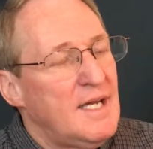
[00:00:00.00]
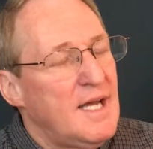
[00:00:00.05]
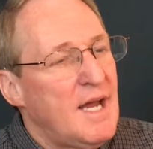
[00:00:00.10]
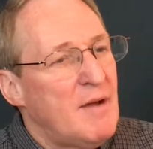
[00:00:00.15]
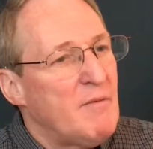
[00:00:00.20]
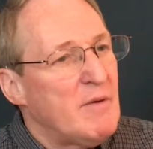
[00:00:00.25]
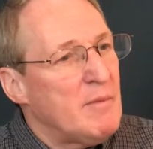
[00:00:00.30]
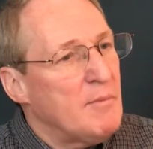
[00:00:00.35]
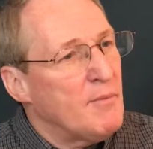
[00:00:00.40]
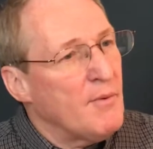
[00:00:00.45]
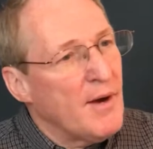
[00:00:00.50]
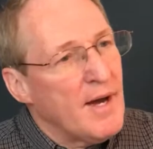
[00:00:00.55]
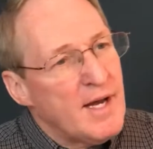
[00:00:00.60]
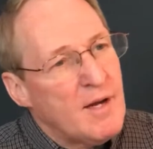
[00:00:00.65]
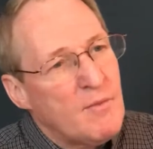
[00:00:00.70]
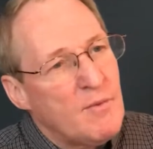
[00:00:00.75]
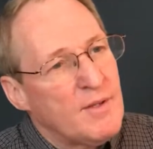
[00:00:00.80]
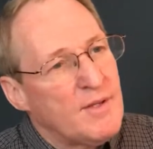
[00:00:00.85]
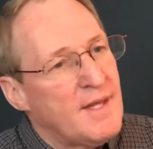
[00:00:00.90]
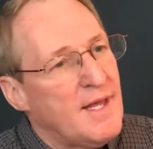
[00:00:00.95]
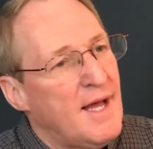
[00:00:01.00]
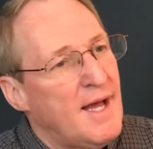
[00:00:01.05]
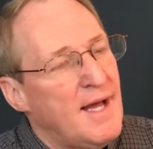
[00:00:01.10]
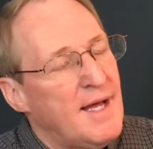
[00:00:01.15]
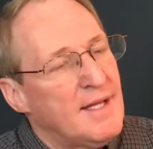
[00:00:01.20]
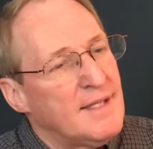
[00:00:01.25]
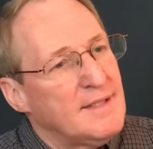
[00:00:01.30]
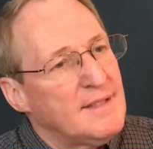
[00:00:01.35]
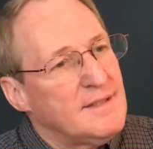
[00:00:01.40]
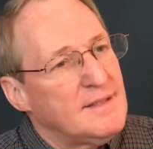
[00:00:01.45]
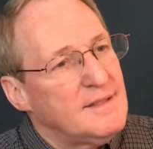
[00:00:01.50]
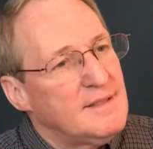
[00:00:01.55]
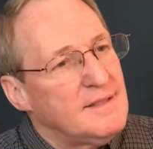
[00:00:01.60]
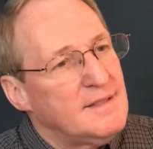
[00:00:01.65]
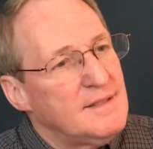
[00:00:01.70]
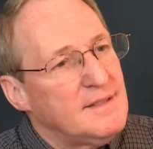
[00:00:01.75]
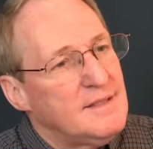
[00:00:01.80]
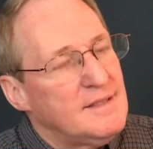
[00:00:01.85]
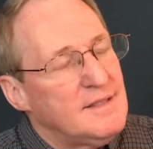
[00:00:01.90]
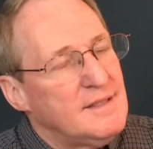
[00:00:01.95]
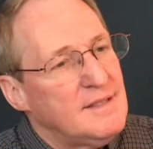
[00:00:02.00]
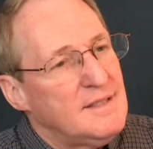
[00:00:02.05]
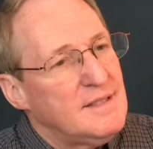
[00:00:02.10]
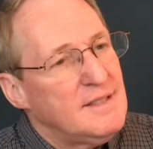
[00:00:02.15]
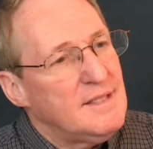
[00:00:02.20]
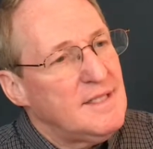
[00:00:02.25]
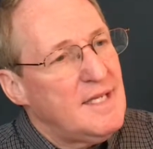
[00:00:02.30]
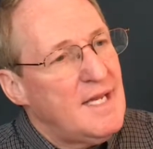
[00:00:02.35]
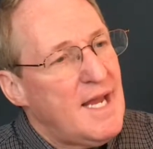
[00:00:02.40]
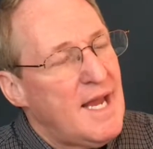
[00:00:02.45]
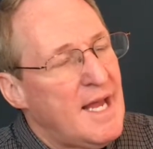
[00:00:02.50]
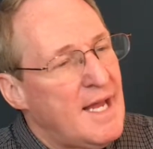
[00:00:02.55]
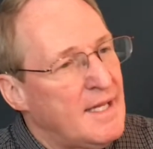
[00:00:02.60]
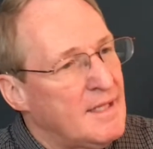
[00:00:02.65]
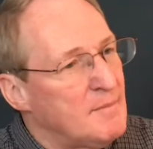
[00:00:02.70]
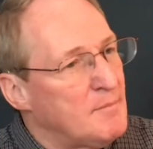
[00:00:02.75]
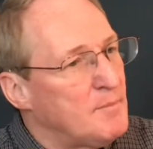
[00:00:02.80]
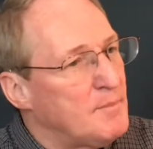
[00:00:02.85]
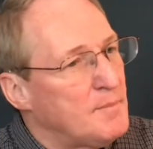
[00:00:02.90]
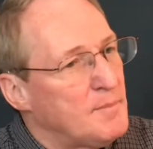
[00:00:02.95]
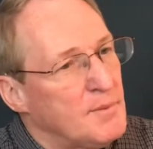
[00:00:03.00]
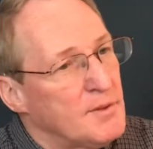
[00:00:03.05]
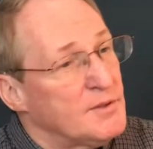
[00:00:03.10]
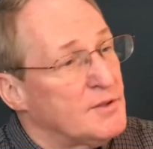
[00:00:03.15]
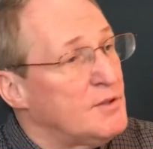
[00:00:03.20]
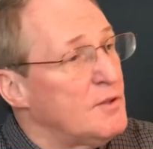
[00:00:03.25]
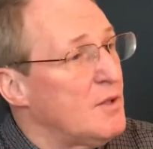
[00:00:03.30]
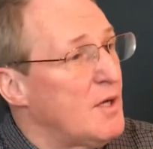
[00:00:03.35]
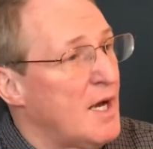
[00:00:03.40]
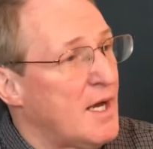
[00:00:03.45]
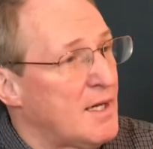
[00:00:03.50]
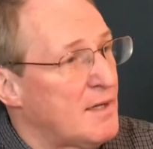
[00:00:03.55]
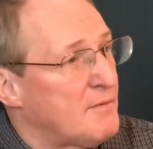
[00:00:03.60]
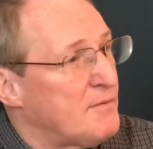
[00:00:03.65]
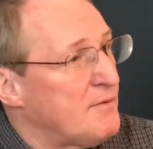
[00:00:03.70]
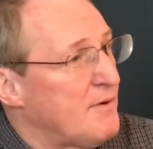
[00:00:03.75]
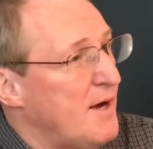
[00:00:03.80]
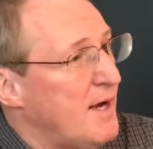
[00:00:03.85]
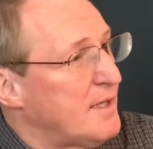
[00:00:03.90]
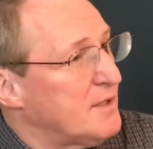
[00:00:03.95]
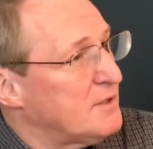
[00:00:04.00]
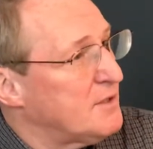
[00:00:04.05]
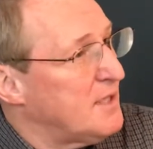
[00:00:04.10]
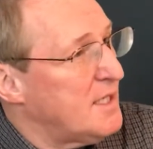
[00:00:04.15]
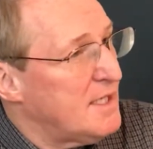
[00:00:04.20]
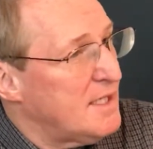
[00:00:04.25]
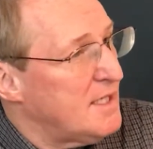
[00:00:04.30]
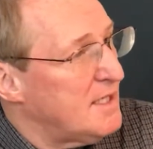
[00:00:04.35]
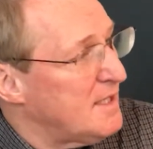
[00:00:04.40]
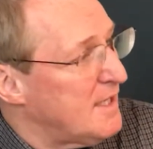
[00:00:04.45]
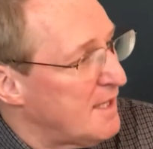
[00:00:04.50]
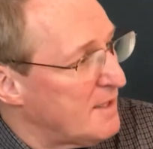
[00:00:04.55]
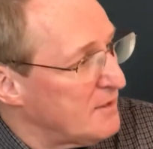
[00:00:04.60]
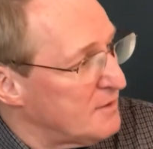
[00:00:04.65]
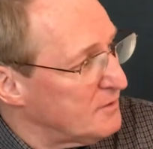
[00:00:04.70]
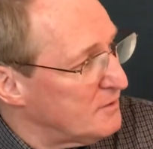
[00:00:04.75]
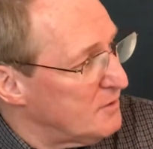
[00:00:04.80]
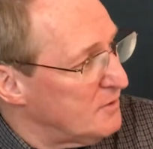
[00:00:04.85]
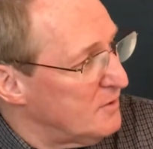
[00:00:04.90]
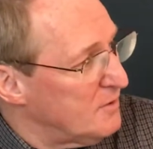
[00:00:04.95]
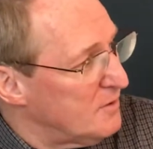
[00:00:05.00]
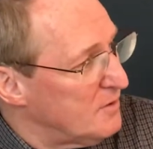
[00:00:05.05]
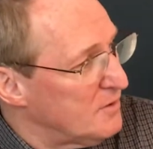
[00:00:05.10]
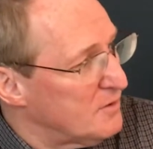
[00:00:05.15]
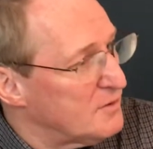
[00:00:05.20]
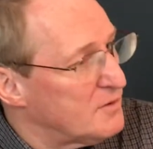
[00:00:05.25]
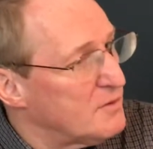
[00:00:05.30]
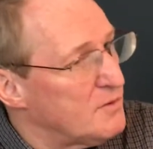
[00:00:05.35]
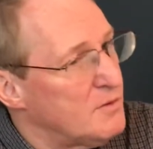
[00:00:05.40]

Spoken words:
And we break with that. and pursue God afresh. And in that there's